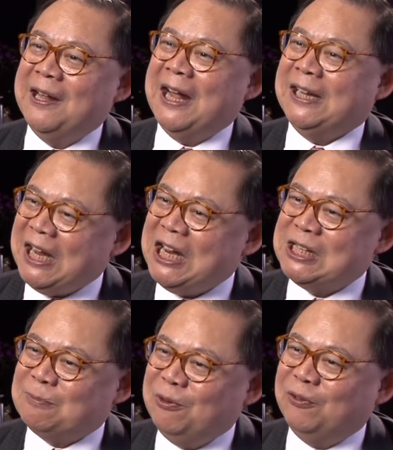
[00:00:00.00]
And that
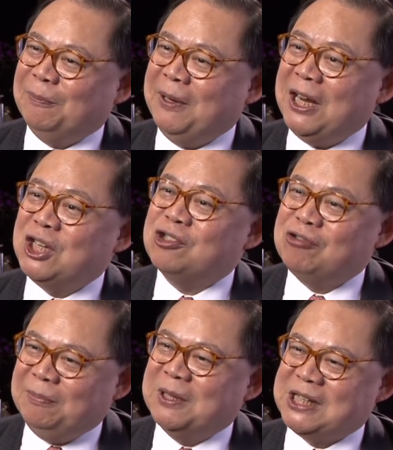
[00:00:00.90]
has proved to be
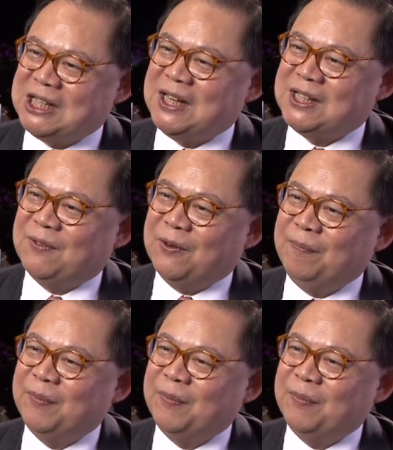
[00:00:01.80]
extremely successful.